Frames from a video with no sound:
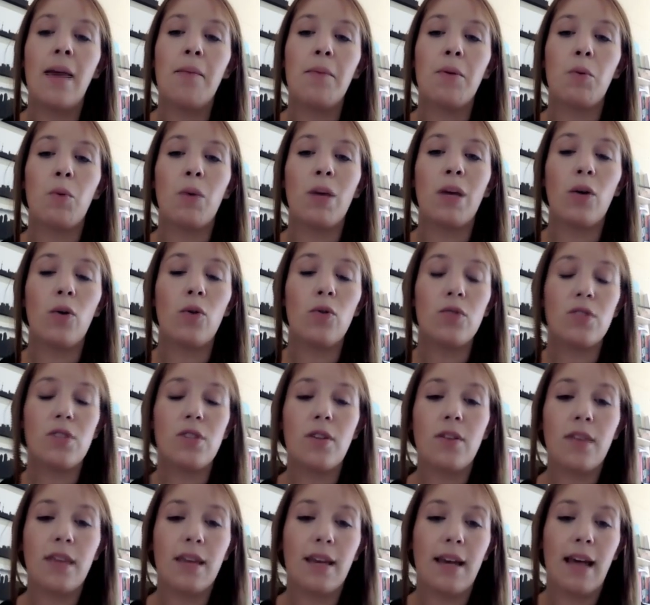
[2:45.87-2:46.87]
But we
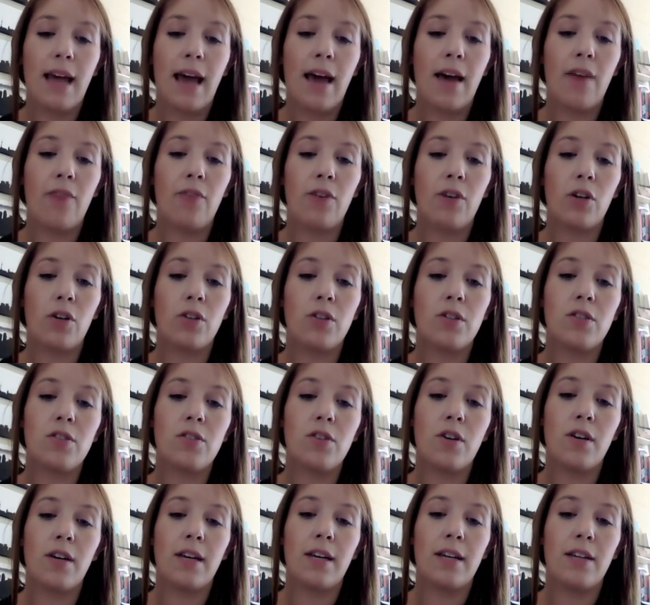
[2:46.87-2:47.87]
also then have a
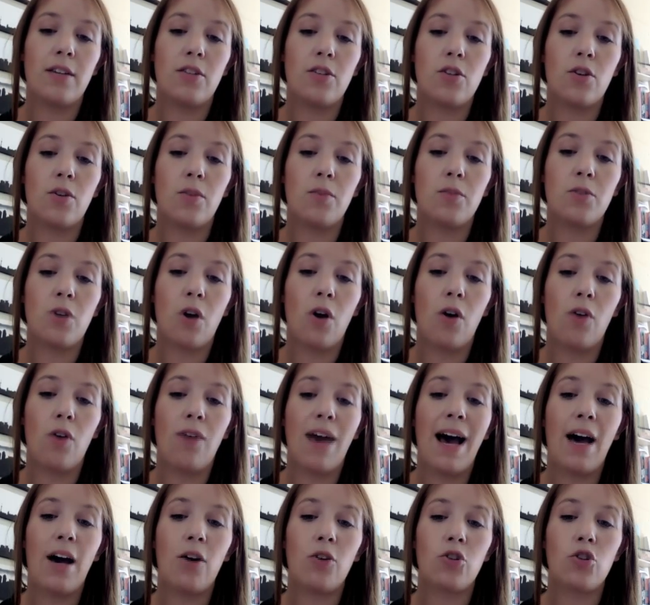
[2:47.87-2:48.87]
concern in terms of
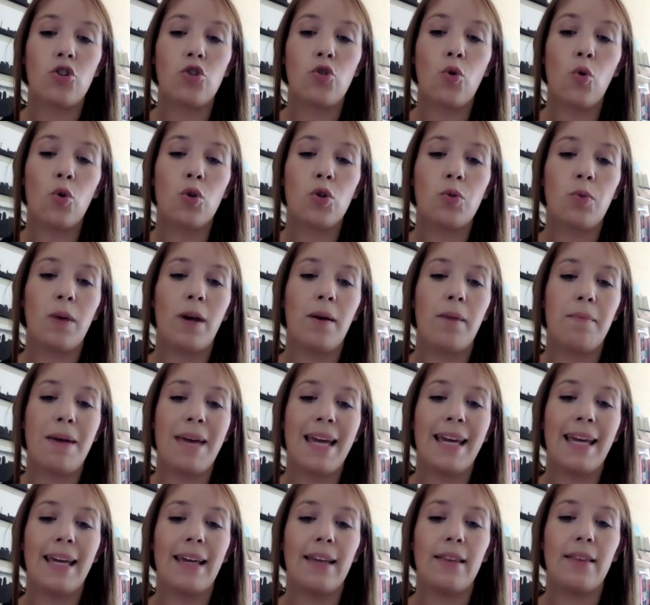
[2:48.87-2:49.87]
how short we are
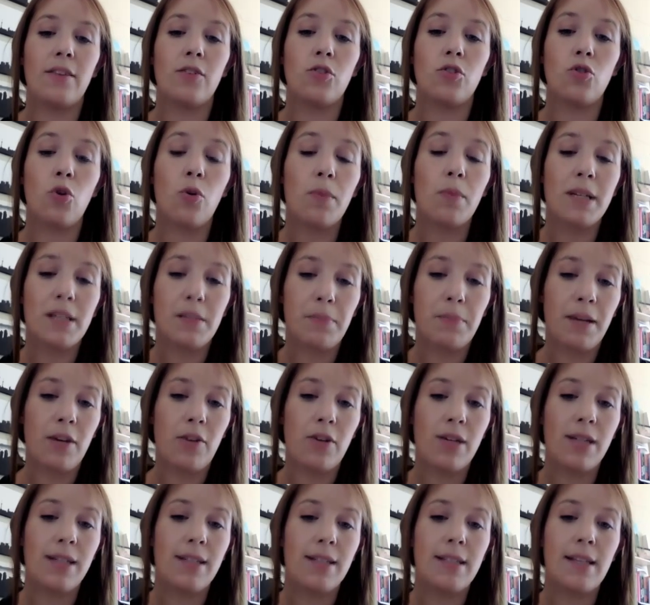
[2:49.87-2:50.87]
making the dormant
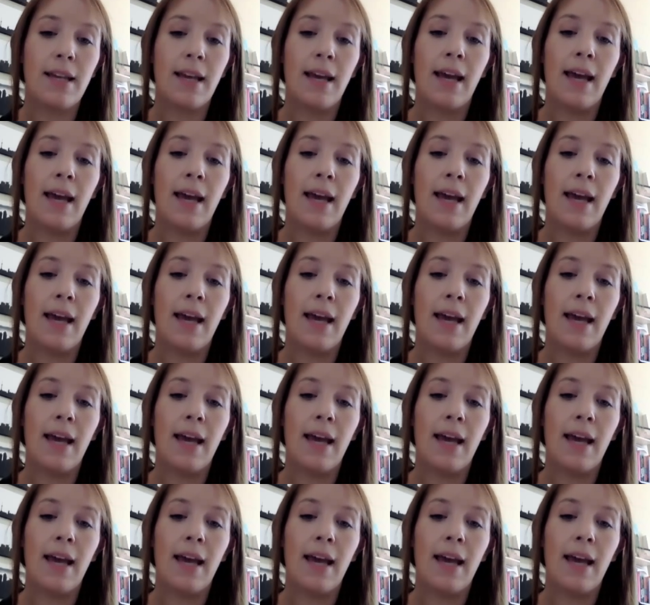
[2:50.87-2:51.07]
period.